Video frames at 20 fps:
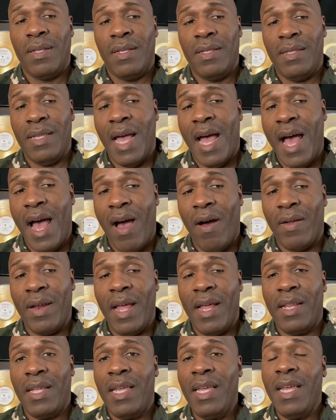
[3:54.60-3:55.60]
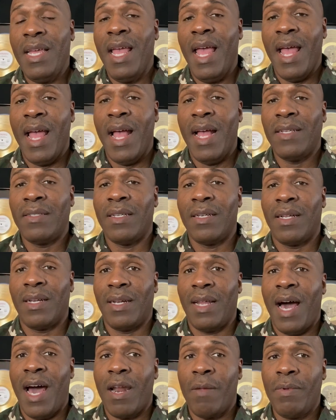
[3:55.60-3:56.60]
now that he has it, a
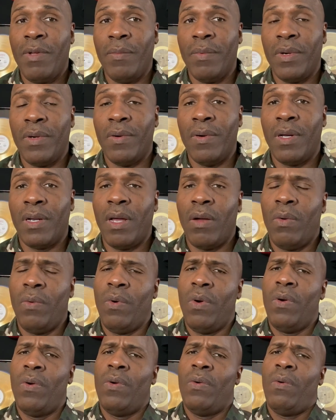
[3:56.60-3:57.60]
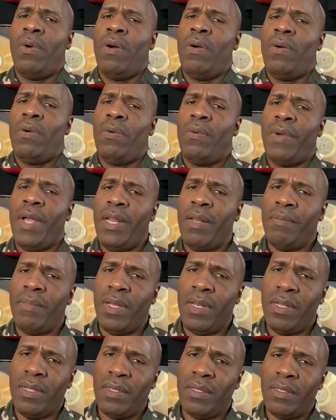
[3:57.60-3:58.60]
lot of people going like, whoa, whoa, wait a
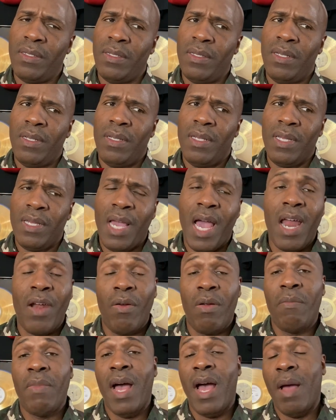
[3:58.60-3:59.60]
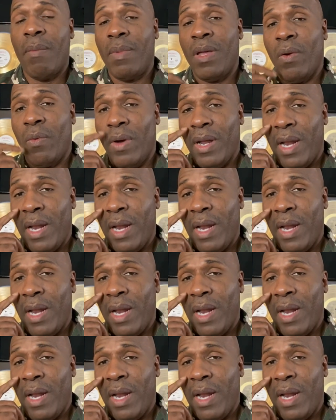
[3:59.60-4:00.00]
minute. Kind of remind me of